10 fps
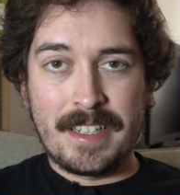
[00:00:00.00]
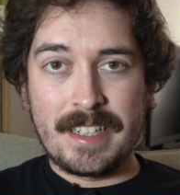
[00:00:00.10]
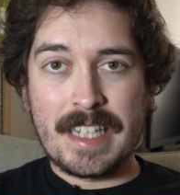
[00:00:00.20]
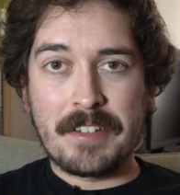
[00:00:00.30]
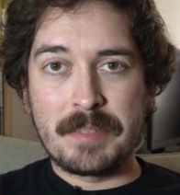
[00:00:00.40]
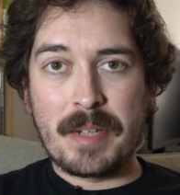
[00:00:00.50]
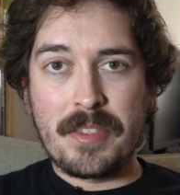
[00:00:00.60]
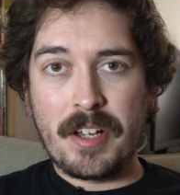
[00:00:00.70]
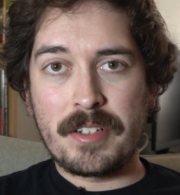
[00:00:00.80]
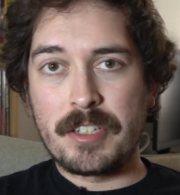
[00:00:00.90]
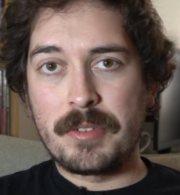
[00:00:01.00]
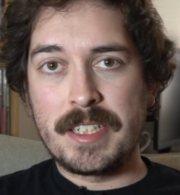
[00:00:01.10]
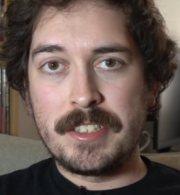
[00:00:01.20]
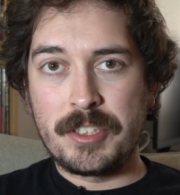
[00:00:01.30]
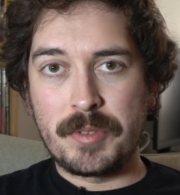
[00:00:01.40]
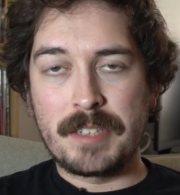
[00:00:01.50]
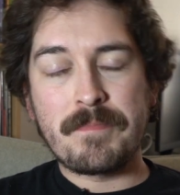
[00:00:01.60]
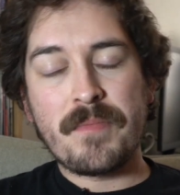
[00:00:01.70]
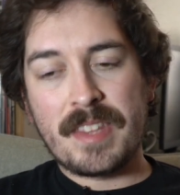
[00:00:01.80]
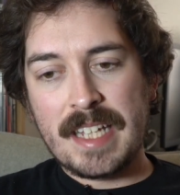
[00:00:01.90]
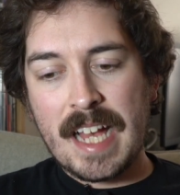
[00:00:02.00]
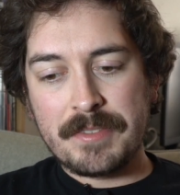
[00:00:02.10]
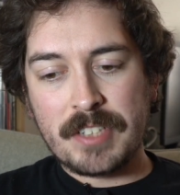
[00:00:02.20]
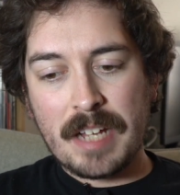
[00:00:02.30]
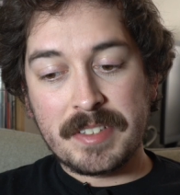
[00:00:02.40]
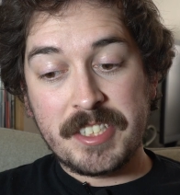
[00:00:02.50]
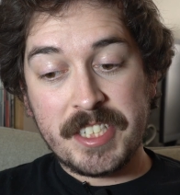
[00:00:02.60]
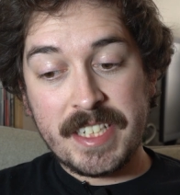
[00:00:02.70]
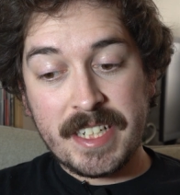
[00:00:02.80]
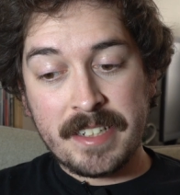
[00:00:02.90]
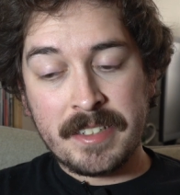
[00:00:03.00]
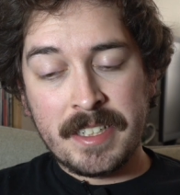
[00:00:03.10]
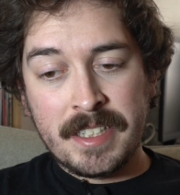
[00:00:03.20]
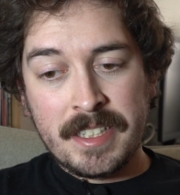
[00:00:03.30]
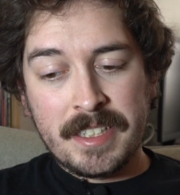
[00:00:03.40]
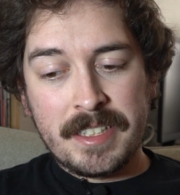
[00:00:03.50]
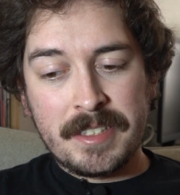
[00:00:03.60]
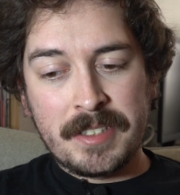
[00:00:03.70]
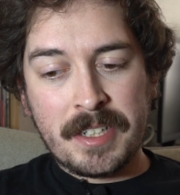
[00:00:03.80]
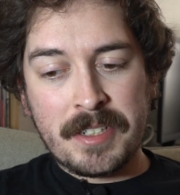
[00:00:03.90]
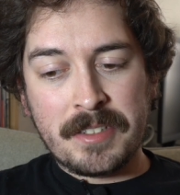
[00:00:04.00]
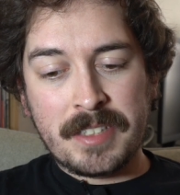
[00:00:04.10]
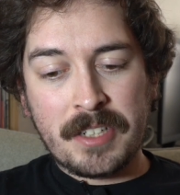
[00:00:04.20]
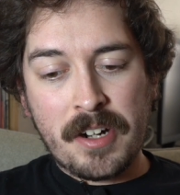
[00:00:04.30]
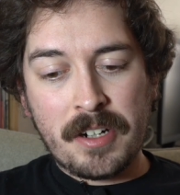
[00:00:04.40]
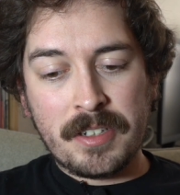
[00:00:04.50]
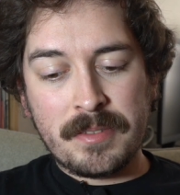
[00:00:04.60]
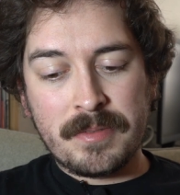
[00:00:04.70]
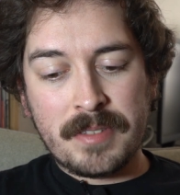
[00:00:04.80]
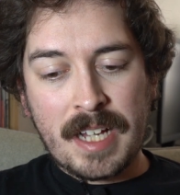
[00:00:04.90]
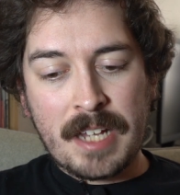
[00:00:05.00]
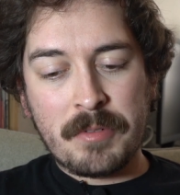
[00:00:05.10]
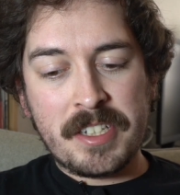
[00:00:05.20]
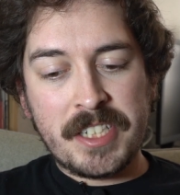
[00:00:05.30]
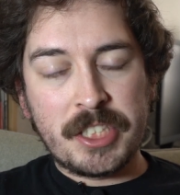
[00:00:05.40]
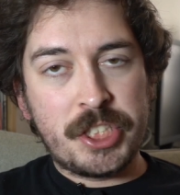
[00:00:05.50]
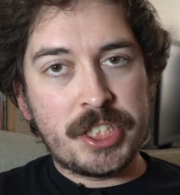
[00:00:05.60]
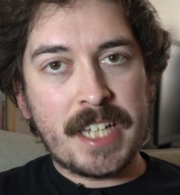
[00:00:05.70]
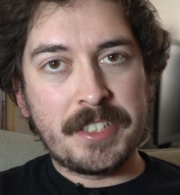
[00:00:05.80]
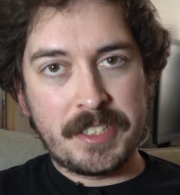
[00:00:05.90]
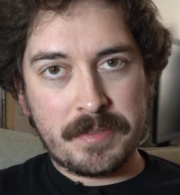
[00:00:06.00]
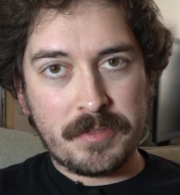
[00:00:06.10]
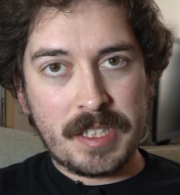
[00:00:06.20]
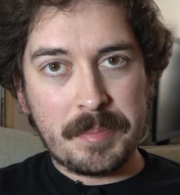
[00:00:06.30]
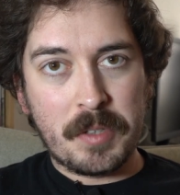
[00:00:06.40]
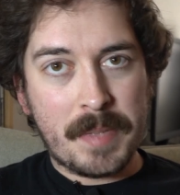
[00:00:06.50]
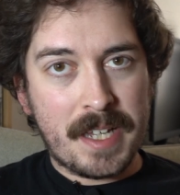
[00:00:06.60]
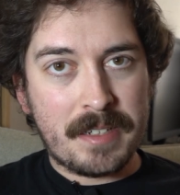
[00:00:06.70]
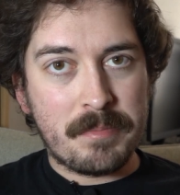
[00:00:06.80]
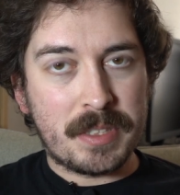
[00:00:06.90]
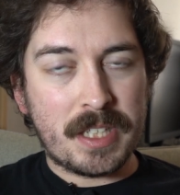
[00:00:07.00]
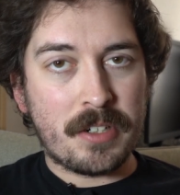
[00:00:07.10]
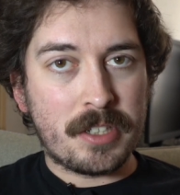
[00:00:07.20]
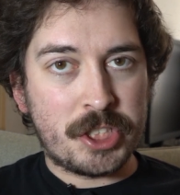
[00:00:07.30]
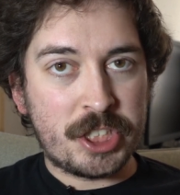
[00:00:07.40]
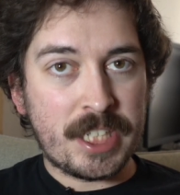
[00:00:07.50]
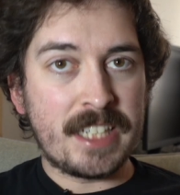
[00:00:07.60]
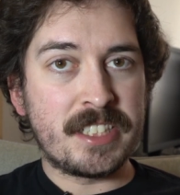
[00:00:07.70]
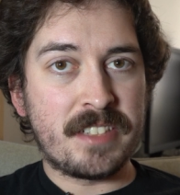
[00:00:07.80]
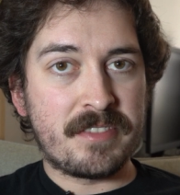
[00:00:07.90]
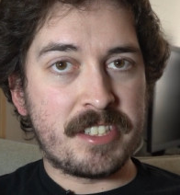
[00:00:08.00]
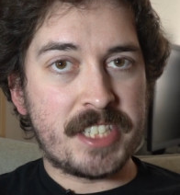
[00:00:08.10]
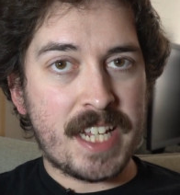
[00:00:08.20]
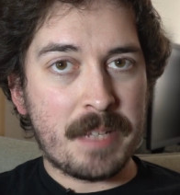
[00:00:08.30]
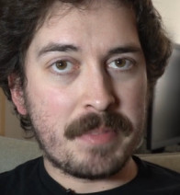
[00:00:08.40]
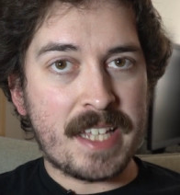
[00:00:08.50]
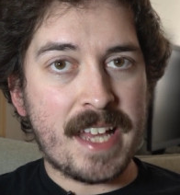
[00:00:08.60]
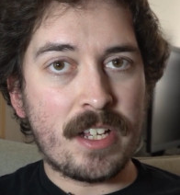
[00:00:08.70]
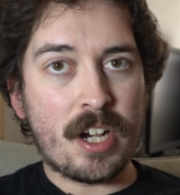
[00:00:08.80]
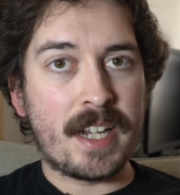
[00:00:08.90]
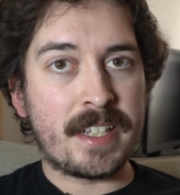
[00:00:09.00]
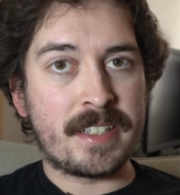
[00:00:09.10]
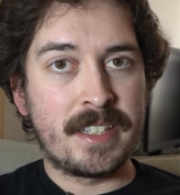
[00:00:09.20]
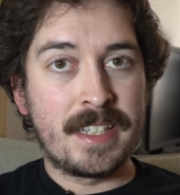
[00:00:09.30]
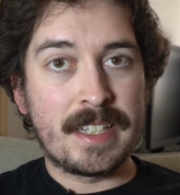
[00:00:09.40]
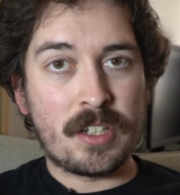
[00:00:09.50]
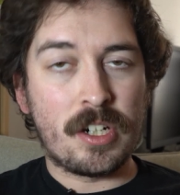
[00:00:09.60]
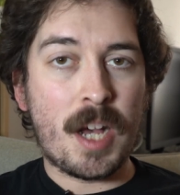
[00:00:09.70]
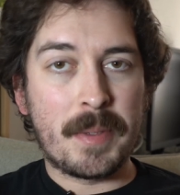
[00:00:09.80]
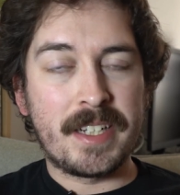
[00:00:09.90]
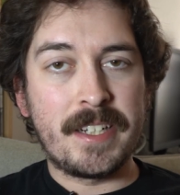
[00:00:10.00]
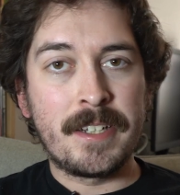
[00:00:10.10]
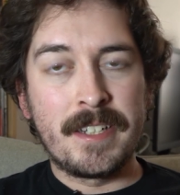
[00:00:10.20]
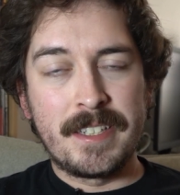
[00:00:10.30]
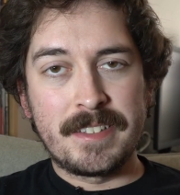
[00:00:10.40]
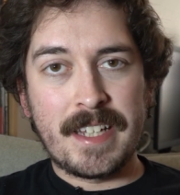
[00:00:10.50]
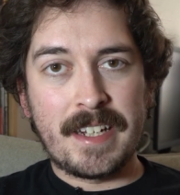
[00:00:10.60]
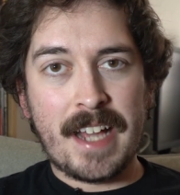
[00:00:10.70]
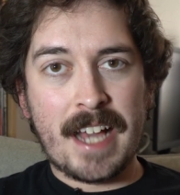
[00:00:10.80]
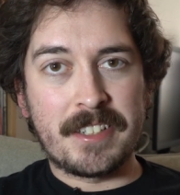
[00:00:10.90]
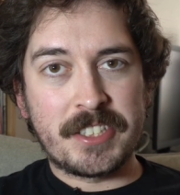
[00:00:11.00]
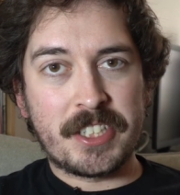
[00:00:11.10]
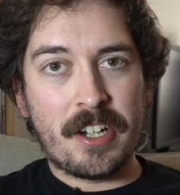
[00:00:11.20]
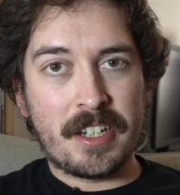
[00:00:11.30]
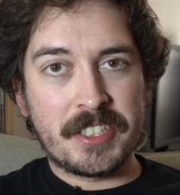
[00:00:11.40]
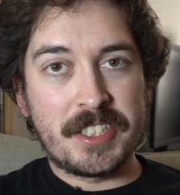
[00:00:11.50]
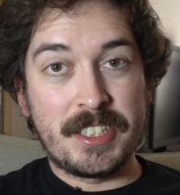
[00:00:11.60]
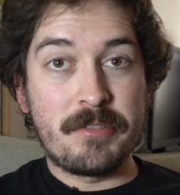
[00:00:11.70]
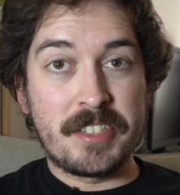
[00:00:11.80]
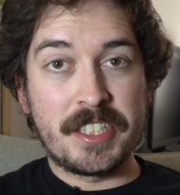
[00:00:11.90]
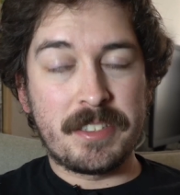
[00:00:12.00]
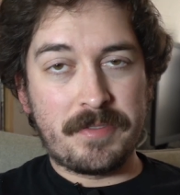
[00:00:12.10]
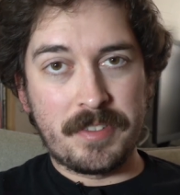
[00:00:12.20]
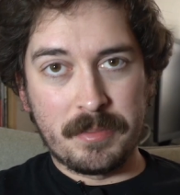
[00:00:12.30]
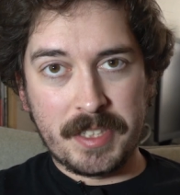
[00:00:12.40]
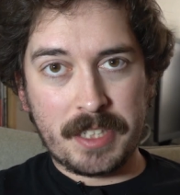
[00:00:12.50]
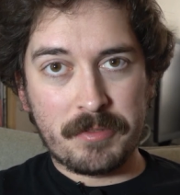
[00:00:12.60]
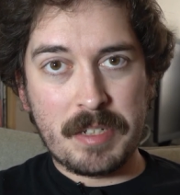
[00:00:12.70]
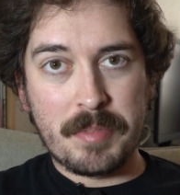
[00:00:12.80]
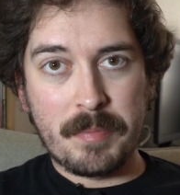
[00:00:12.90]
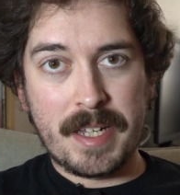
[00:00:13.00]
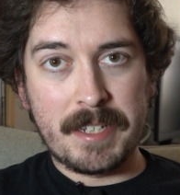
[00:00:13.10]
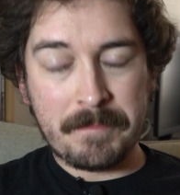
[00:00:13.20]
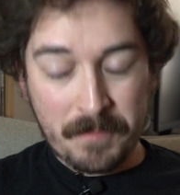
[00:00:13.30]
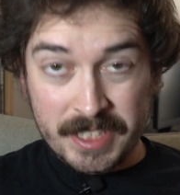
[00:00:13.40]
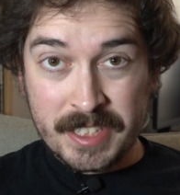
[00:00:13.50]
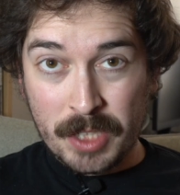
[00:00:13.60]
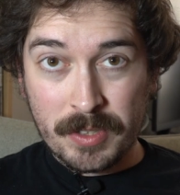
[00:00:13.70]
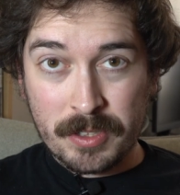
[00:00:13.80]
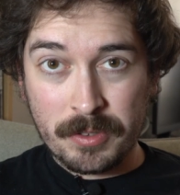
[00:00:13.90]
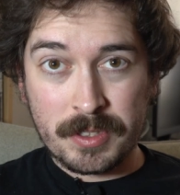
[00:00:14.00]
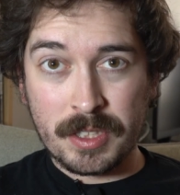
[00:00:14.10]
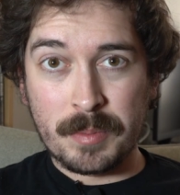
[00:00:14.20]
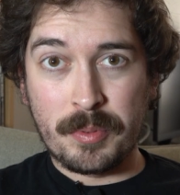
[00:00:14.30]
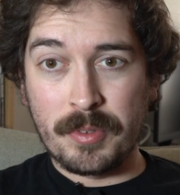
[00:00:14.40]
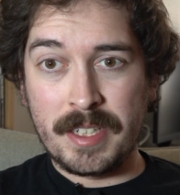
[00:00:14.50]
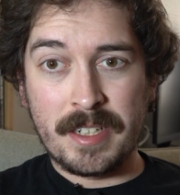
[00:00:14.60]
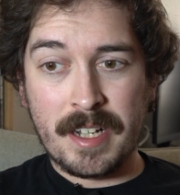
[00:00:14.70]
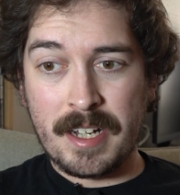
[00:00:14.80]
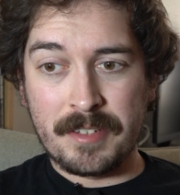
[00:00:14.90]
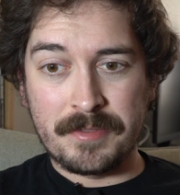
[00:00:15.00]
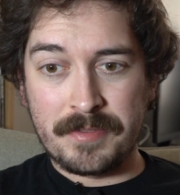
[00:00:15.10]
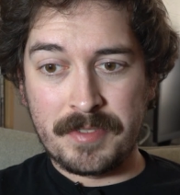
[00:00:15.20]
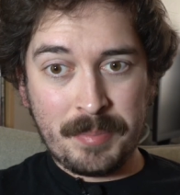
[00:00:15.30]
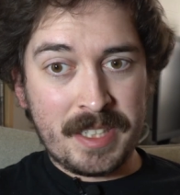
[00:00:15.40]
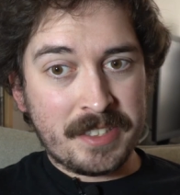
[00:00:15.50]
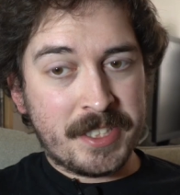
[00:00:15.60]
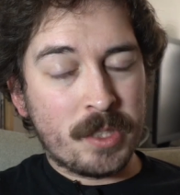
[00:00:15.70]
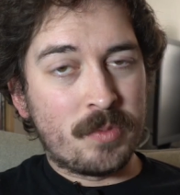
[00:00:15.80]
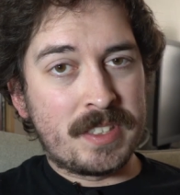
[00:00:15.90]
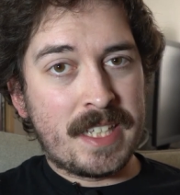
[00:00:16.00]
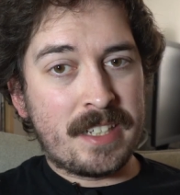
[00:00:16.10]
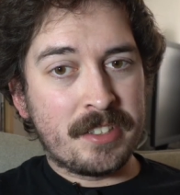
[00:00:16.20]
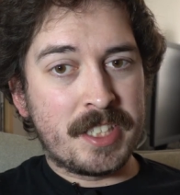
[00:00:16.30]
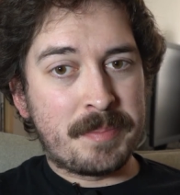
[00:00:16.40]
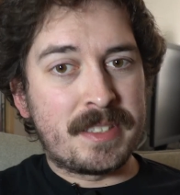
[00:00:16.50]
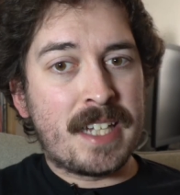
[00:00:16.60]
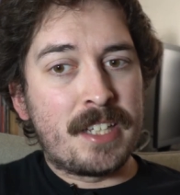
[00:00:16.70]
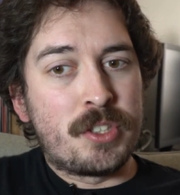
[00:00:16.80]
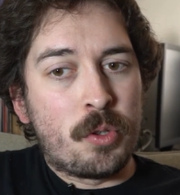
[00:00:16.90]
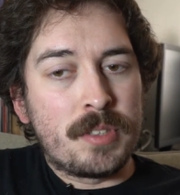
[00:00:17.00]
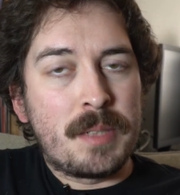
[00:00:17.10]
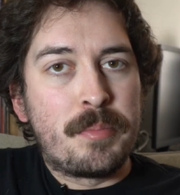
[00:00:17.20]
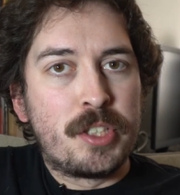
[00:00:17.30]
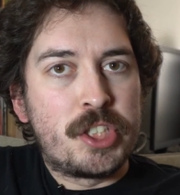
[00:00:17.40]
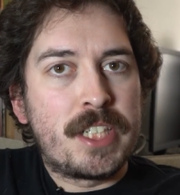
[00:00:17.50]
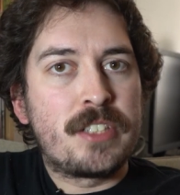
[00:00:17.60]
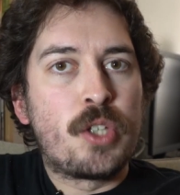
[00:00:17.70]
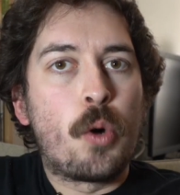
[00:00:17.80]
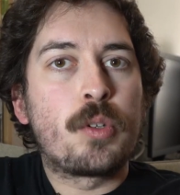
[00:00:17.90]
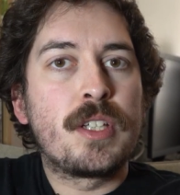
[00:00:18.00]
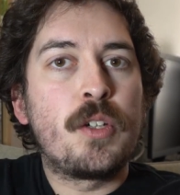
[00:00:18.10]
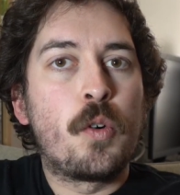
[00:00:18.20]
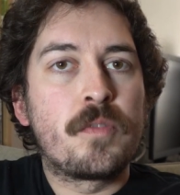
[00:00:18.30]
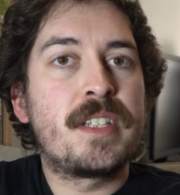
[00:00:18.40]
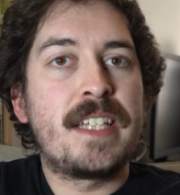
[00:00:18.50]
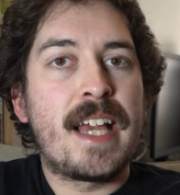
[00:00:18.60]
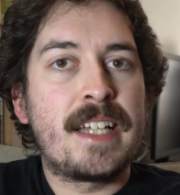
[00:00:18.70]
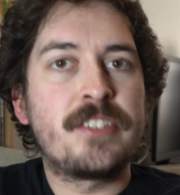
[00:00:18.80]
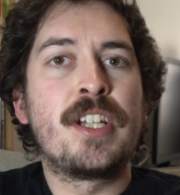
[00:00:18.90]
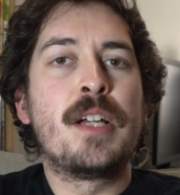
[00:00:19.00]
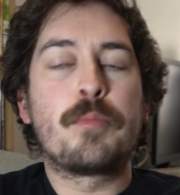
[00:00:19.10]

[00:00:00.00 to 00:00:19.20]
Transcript: And that was my thought going into it. After having seen it, there are, I don't want to say shades of Repo Man, but there are shades of the same chaotic comedy that Alex Cox uses in films like Repo Man. Satirical to the point of being so ridiculous, but not totally pushing it totally over the edge.